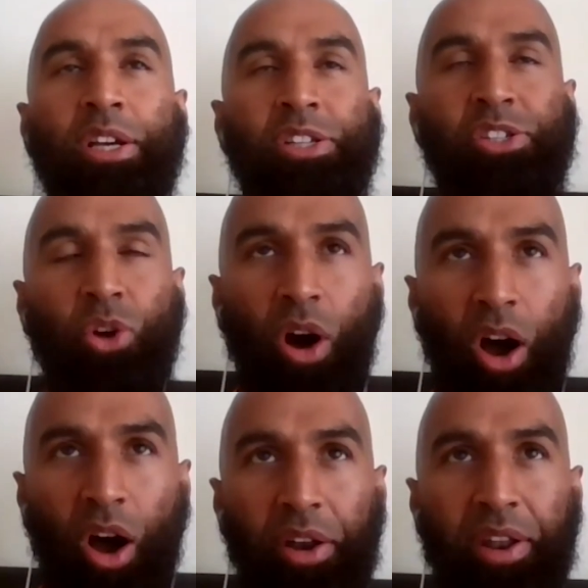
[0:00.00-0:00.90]
so
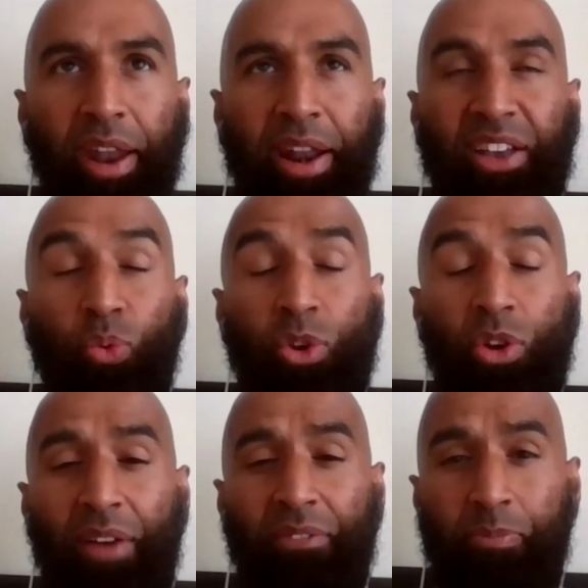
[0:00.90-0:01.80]
hard, and I guess when you
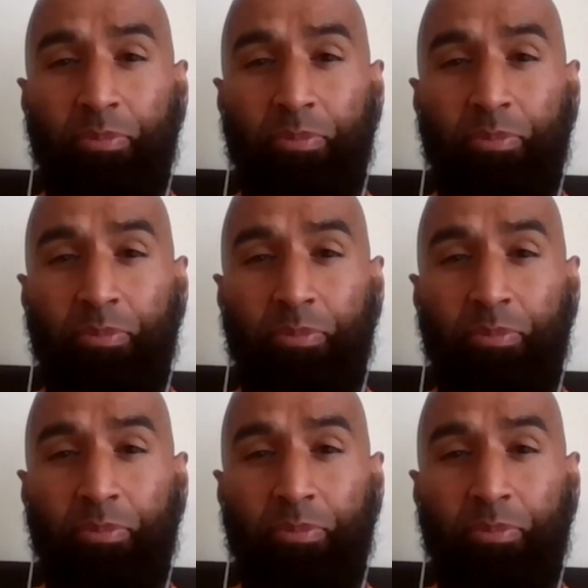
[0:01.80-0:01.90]
have